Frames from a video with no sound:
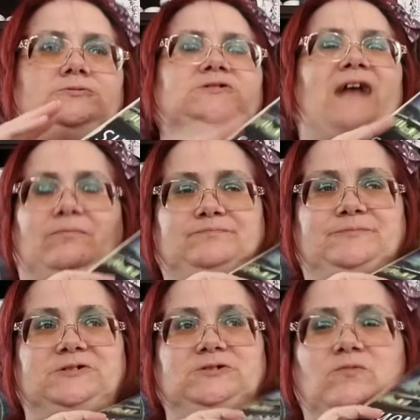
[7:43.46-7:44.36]
yeah,
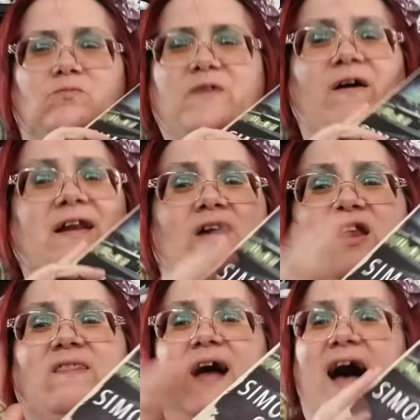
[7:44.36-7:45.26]
we find out a
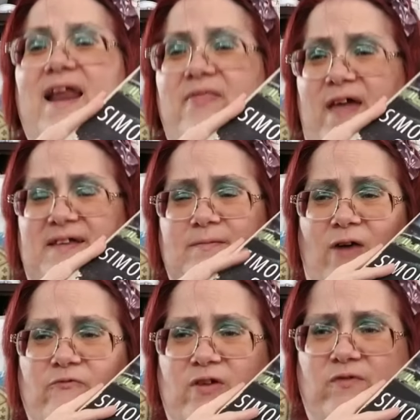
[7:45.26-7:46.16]
lot of things
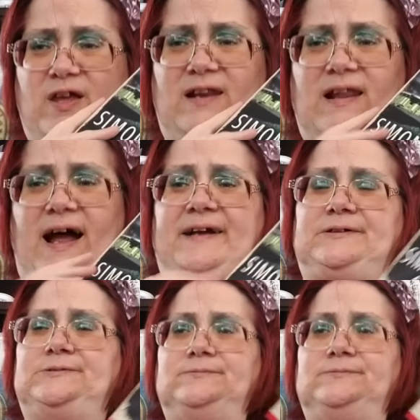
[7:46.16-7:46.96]
about Vivian. Like,